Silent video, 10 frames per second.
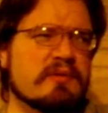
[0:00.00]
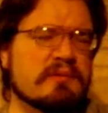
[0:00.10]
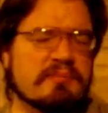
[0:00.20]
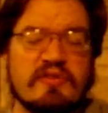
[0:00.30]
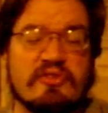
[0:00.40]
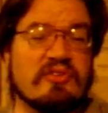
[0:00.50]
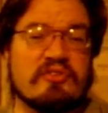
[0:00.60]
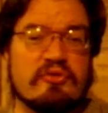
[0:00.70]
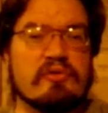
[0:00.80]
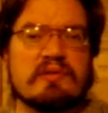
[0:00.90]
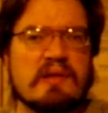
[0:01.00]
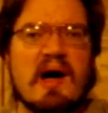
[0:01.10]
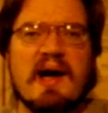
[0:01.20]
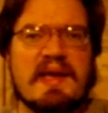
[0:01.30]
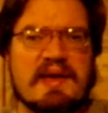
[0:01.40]
basically just
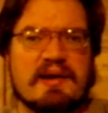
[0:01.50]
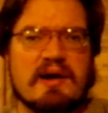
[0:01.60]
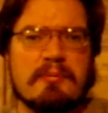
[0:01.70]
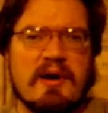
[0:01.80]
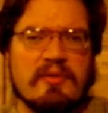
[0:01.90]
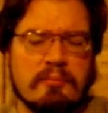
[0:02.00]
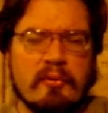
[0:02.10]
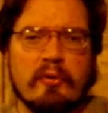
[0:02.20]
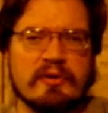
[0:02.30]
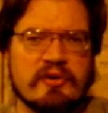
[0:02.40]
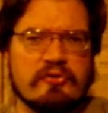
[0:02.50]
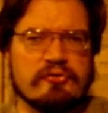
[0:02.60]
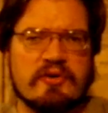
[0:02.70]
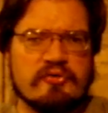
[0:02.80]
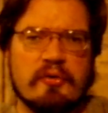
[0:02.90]
lying about the porn
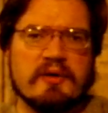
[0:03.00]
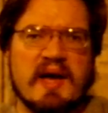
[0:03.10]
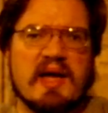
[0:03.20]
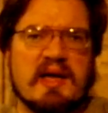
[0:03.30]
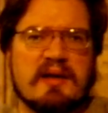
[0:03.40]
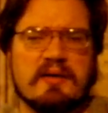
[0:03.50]
industry is okay.